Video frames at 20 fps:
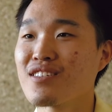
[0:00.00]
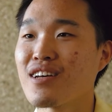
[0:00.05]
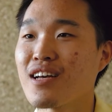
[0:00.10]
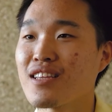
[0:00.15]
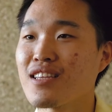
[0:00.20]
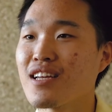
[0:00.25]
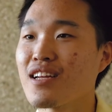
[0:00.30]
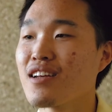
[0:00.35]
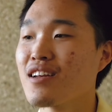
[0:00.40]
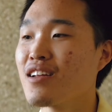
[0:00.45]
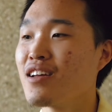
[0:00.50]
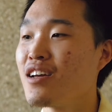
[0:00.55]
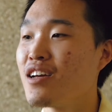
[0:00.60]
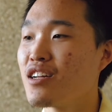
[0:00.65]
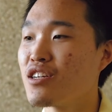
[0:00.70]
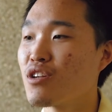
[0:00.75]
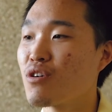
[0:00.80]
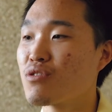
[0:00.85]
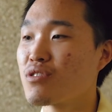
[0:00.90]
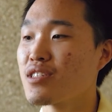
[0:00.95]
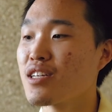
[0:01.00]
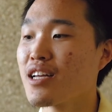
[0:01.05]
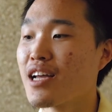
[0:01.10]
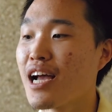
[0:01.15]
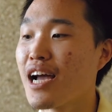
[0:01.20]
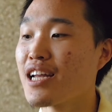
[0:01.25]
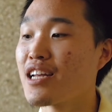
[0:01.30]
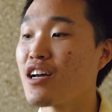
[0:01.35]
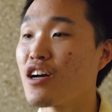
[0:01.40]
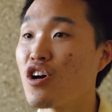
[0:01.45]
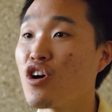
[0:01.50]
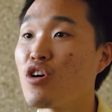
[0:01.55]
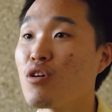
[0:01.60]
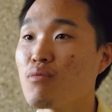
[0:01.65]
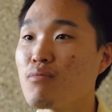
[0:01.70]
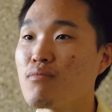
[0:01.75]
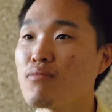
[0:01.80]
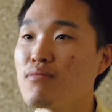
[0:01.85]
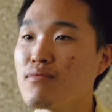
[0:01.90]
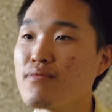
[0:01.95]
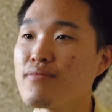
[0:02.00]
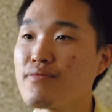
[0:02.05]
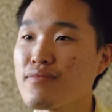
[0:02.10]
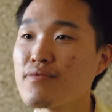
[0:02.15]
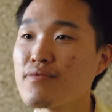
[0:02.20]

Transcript: So I think those things kind of help.